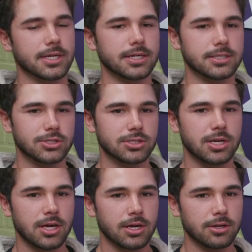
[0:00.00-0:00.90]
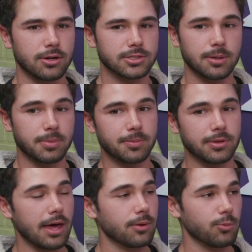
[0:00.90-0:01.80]
because you know some
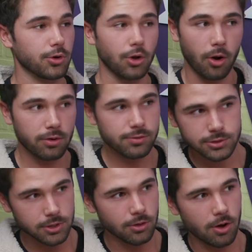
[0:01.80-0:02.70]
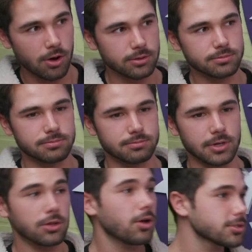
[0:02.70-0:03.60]
people that were gone for so long might have